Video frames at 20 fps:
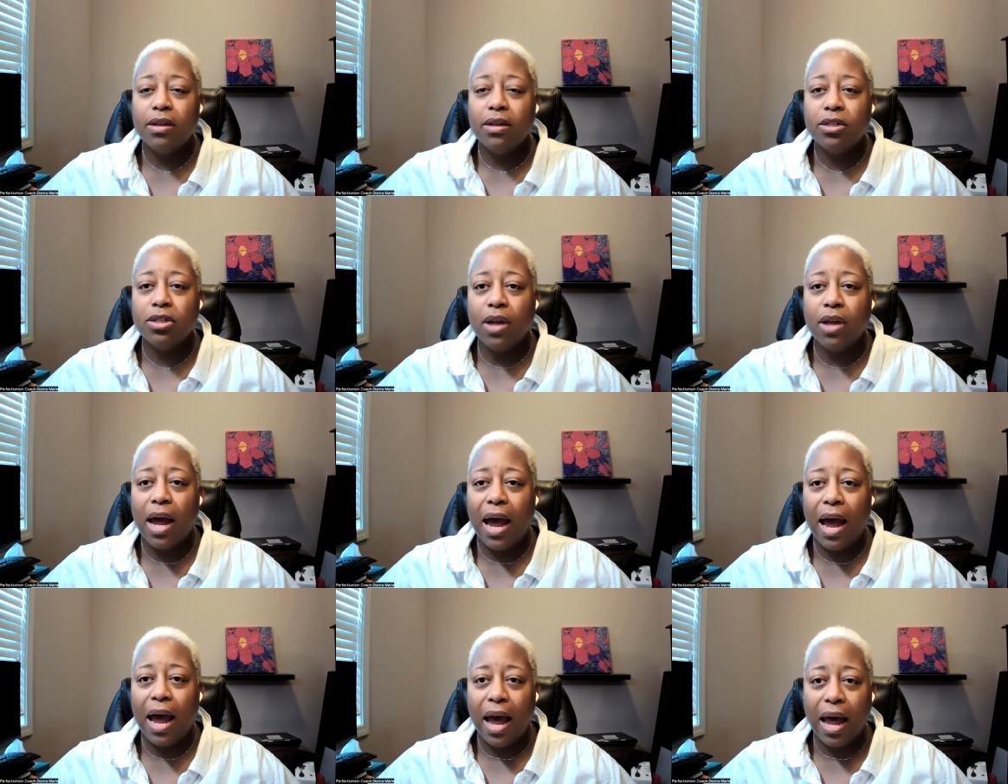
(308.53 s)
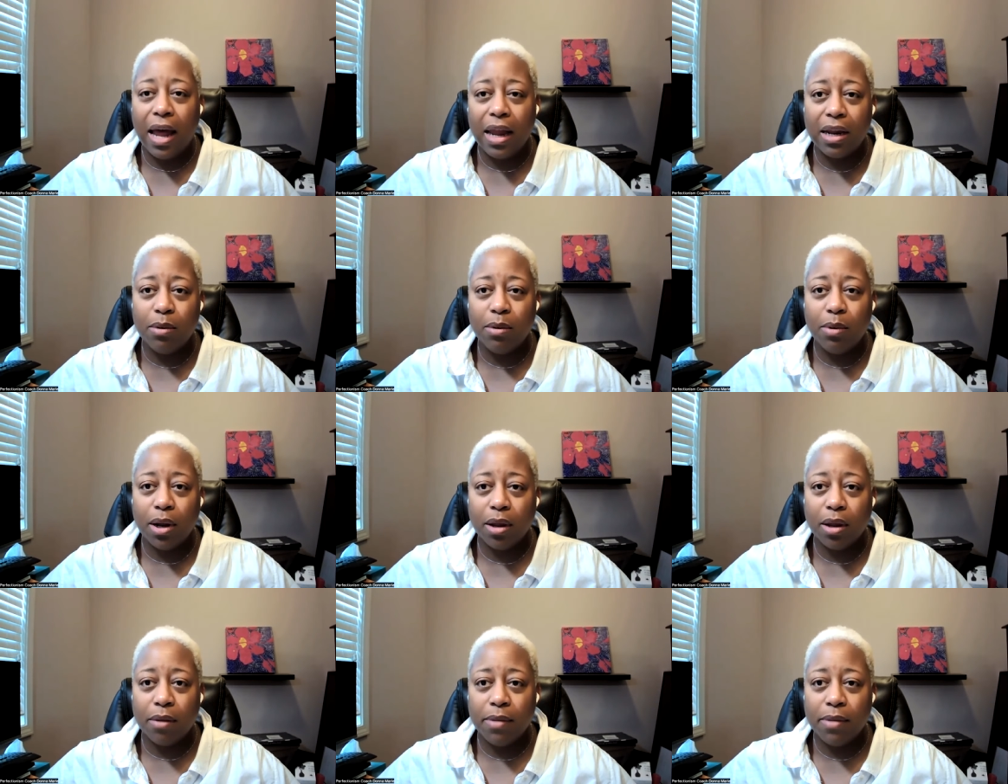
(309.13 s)
So I highly
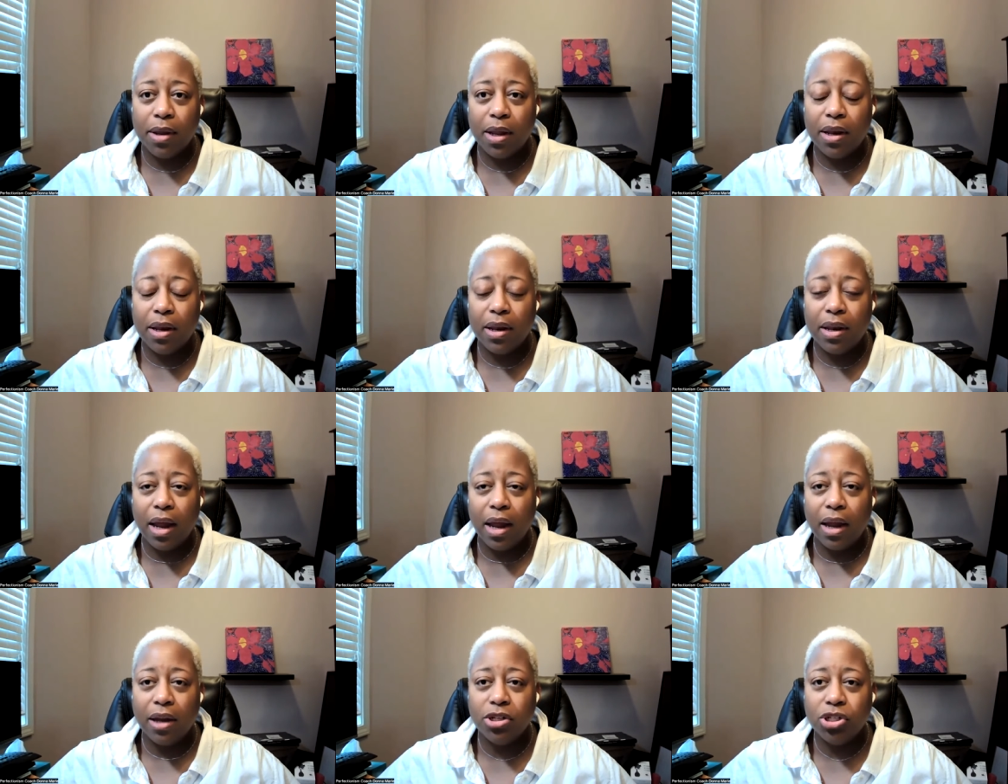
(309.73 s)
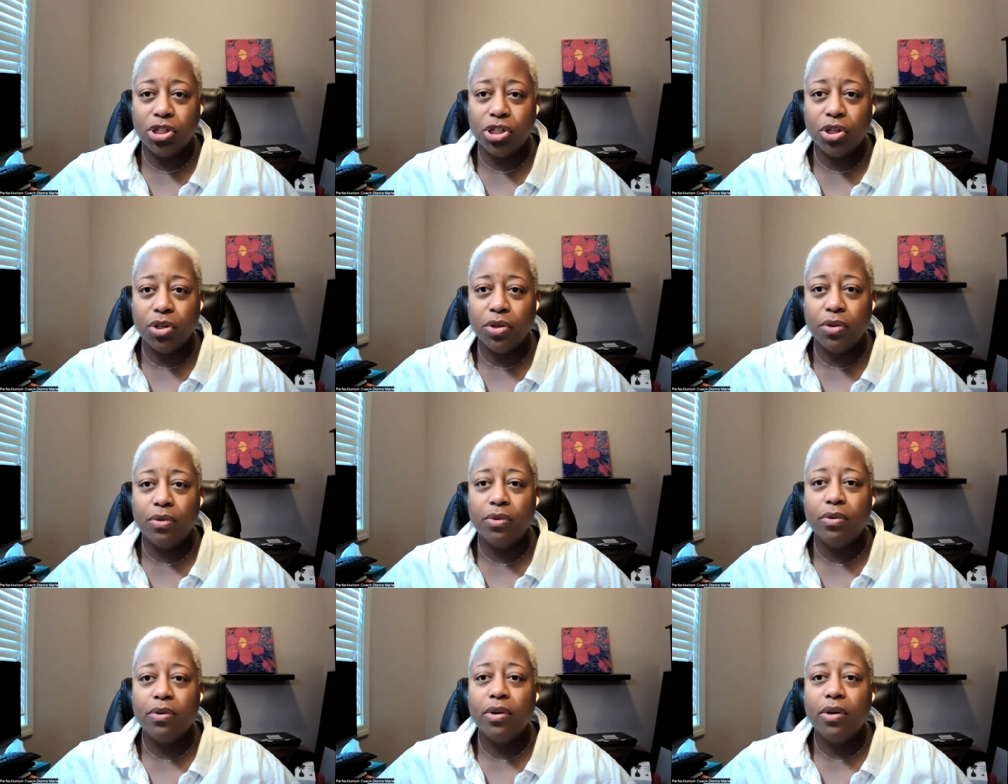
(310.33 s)
recommend that
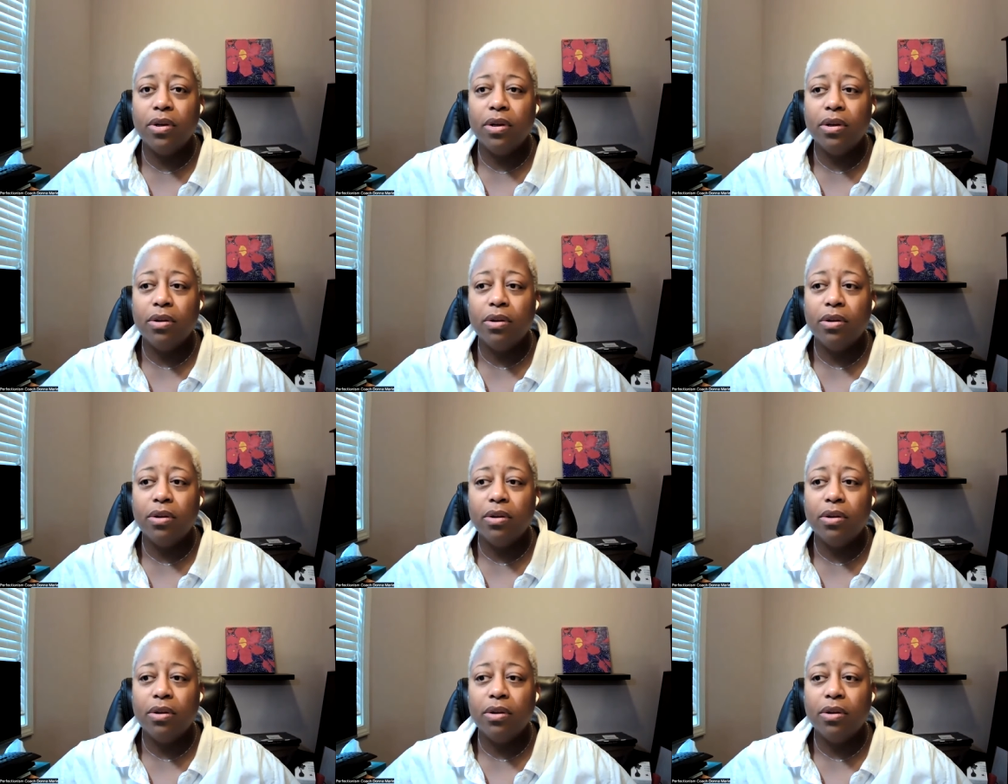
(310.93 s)
you